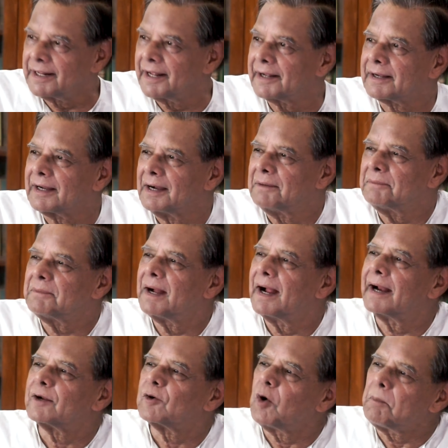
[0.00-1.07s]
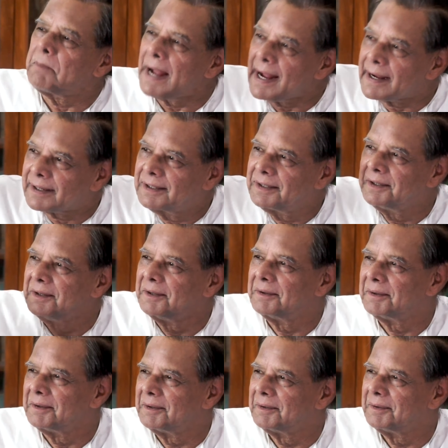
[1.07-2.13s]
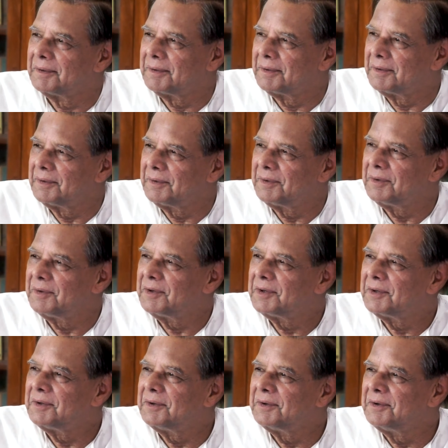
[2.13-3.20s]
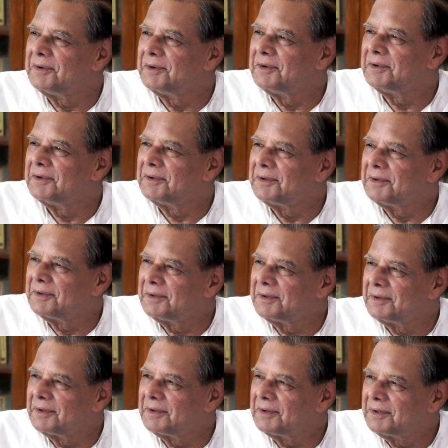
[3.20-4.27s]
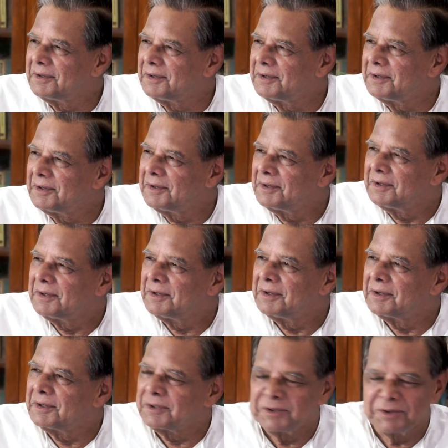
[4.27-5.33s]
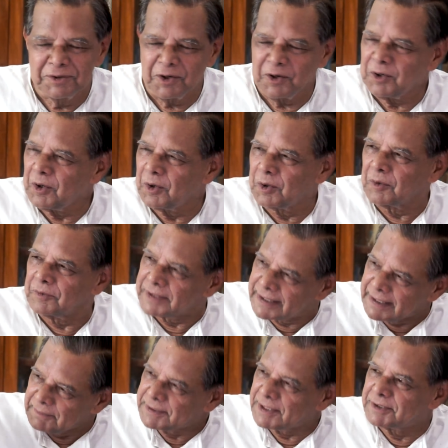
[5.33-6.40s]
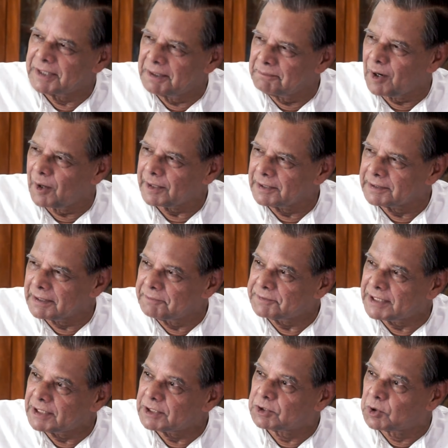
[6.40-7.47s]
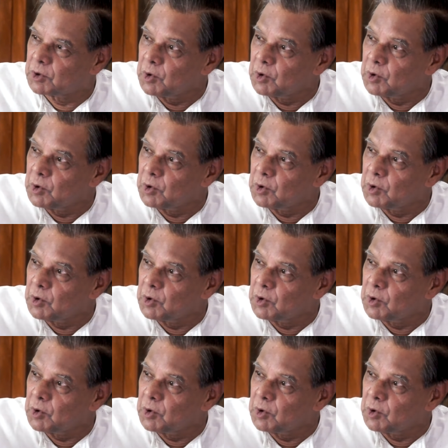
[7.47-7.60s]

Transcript: they come and go back. Yes, but uh, what we call vibhuti, avatar. No, no, no. They themselves, immortals themselves,